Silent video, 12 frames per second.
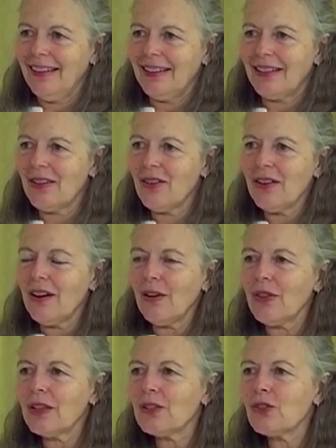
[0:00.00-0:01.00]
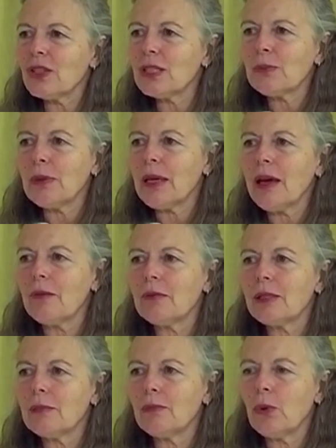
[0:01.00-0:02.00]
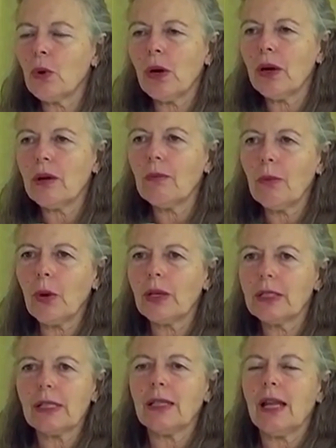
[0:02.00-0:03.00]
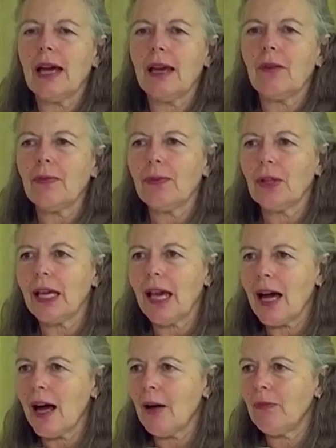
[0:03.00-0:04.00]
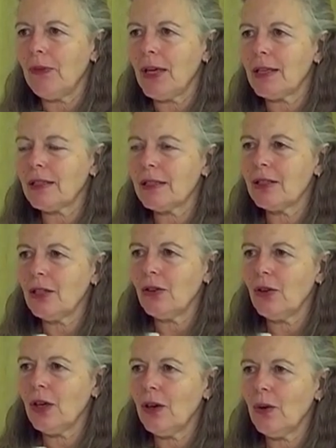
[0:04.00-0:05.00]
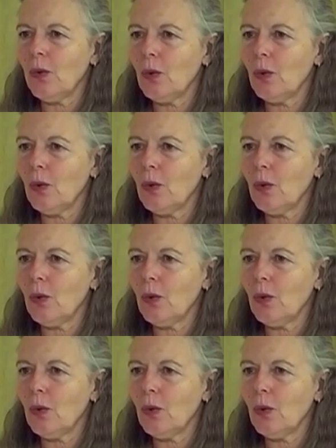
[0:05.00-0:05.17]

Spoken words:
So, this just becomes more and more delightfully obvious to you.